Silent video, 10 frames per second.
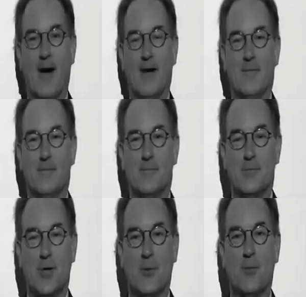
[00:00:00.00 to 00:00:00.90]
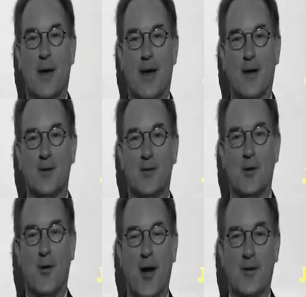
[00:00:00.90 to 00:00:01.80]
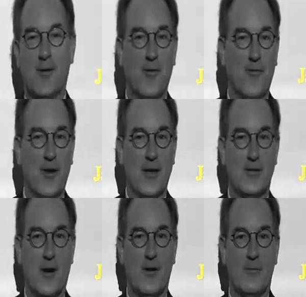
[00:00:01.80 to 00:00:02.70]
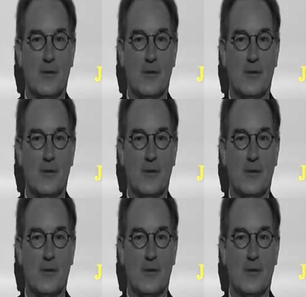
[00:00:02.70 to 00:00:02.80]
I'm Jim Ballinger, director of the Phoenix Art